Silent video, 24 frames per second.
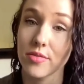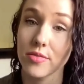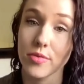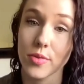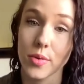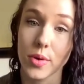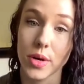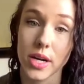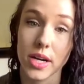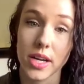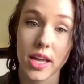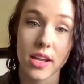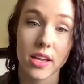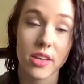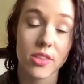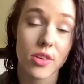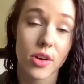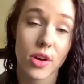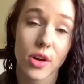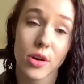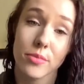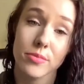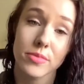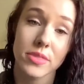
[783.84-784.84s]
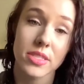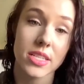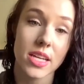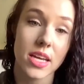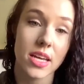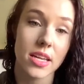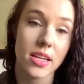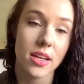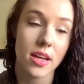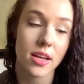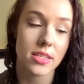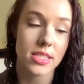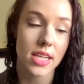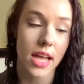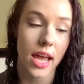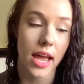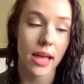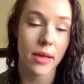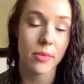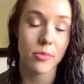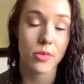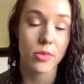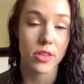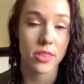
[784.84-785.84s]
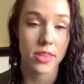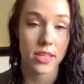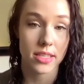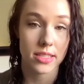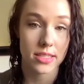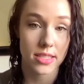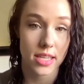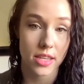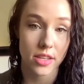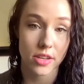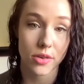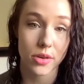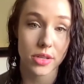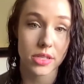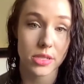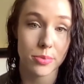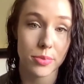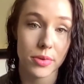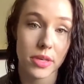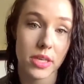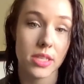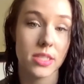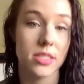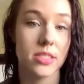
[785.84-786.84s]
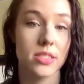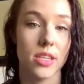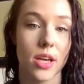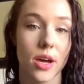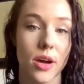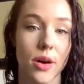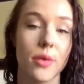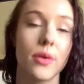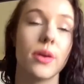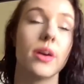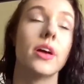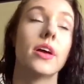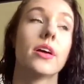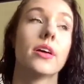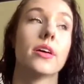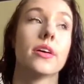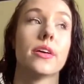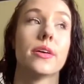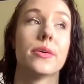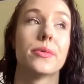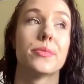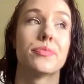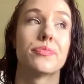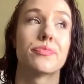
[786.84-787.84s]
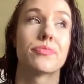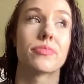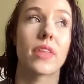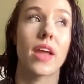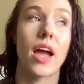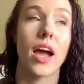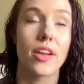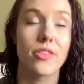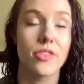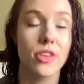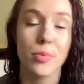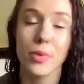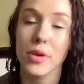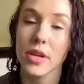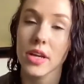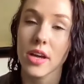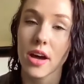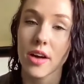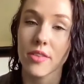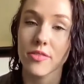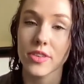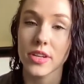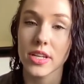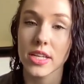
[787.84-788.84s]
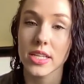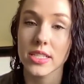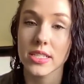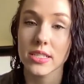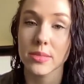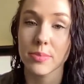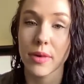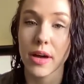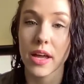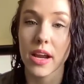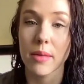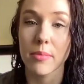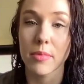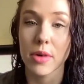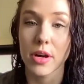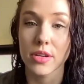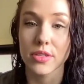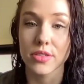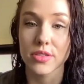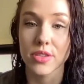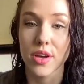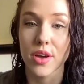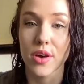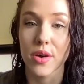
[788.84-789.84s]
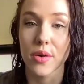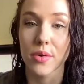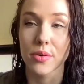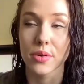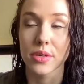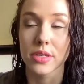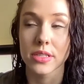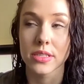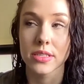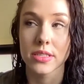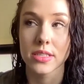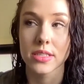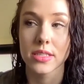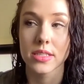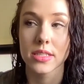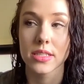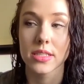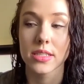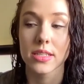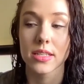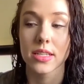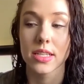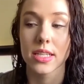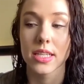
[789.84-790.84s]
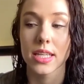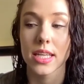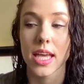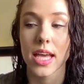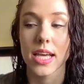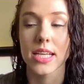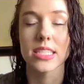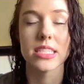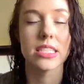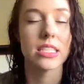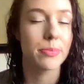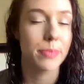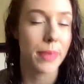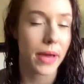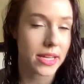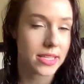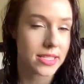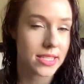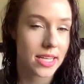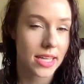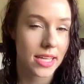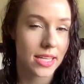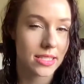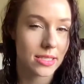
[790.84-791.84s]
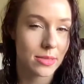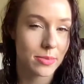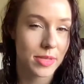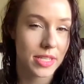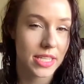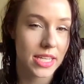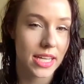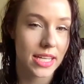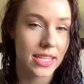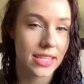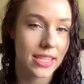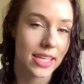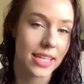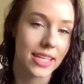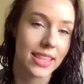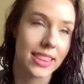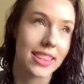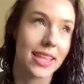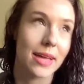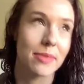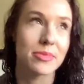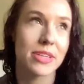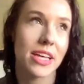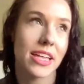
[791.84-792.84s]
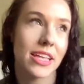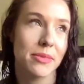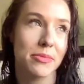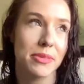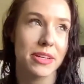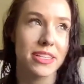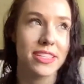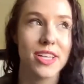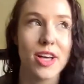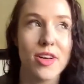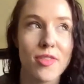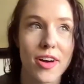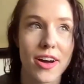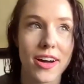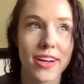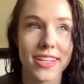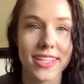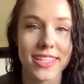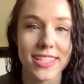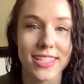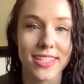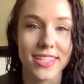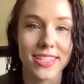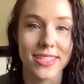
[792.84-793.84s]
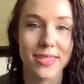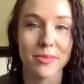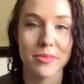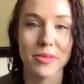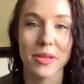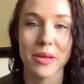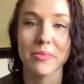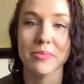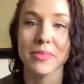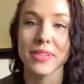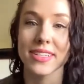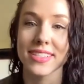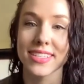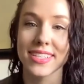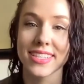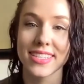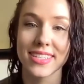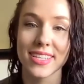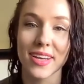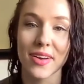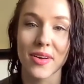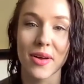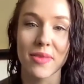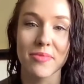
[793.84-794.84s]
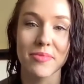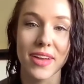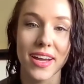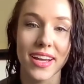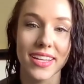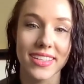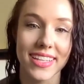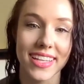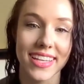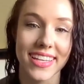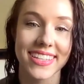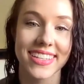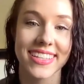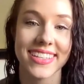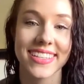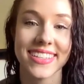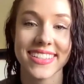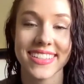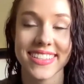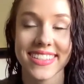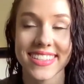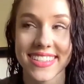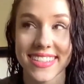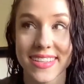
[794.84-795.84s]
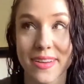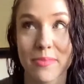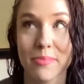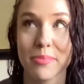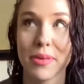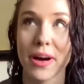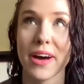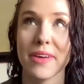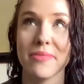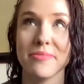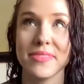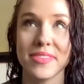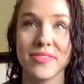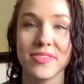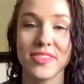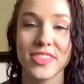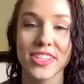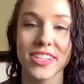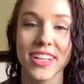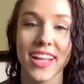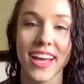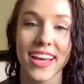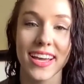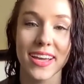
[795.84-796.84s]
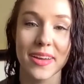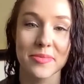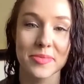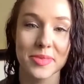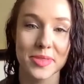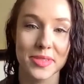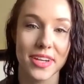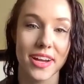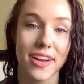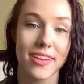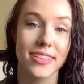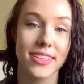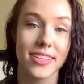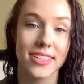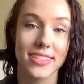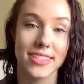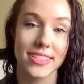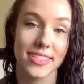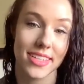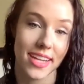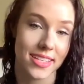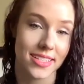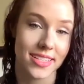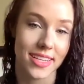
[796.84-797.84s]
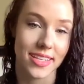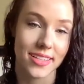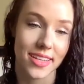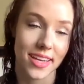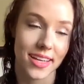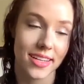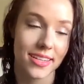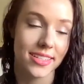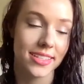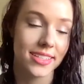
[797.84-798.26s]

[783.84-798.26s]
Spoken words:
for getting their homes done on time when they say they're going to be. So I feel pretty confident, but I'm also expecting it to be done. Like I'm telling myself August or September, just so I'm not like bummed if July comes around and it's not done yet.